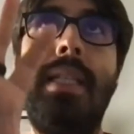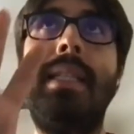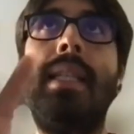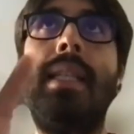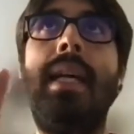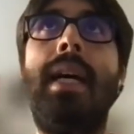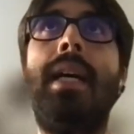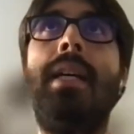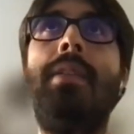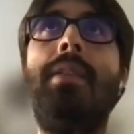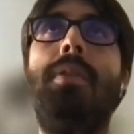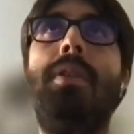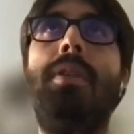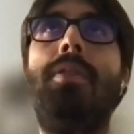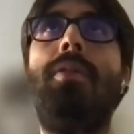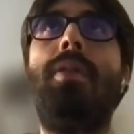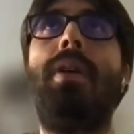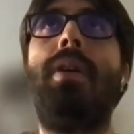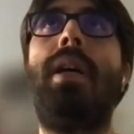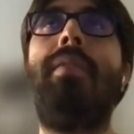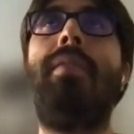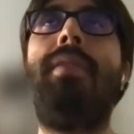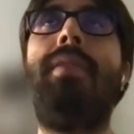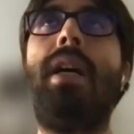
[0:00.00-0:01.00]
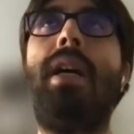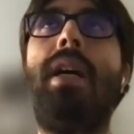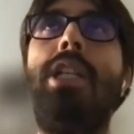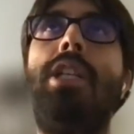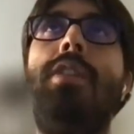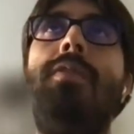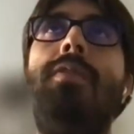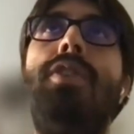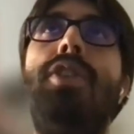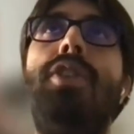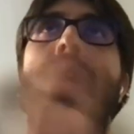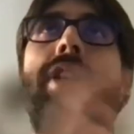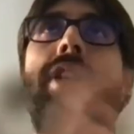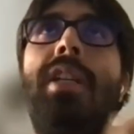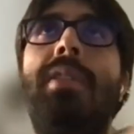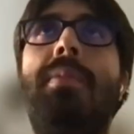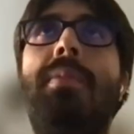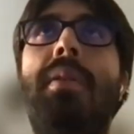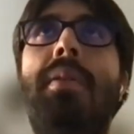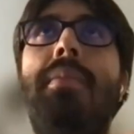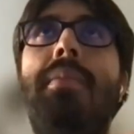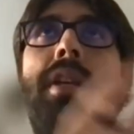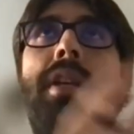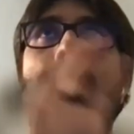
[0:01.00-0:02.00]
this slide where you have attributes and
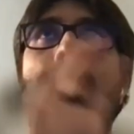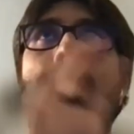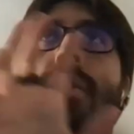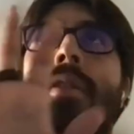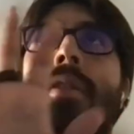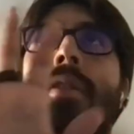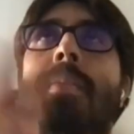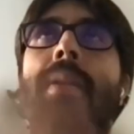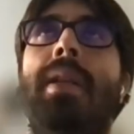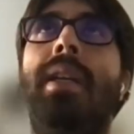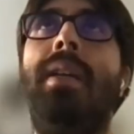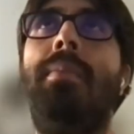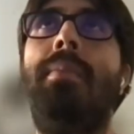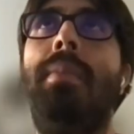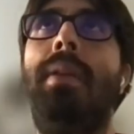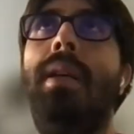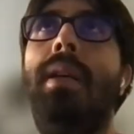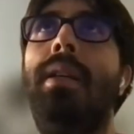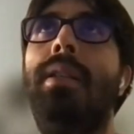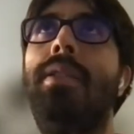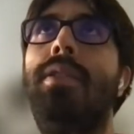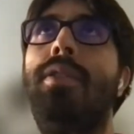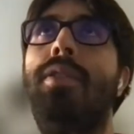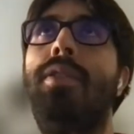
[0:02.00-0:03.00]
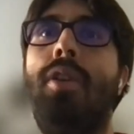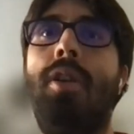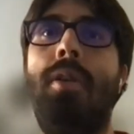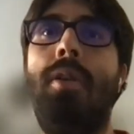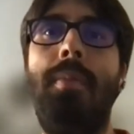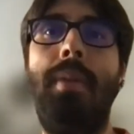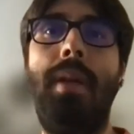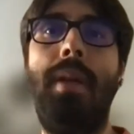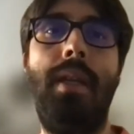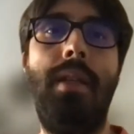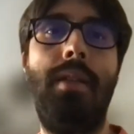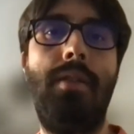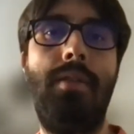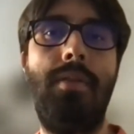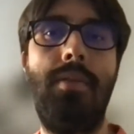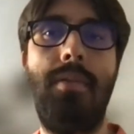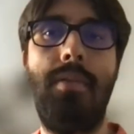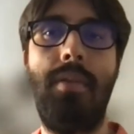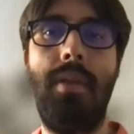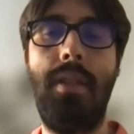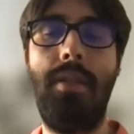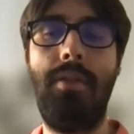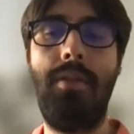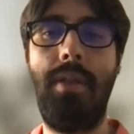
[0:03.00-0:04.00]
experimentation and media mix come
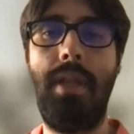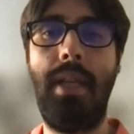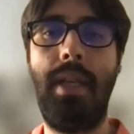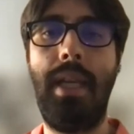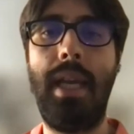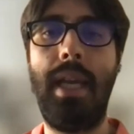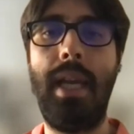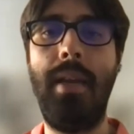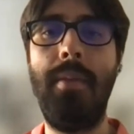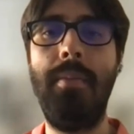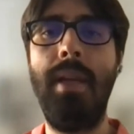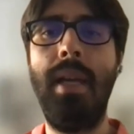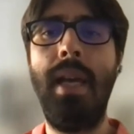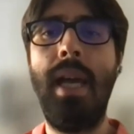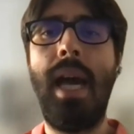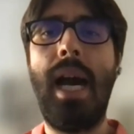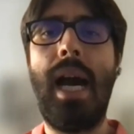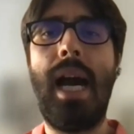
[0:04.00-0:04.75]
into, into the game.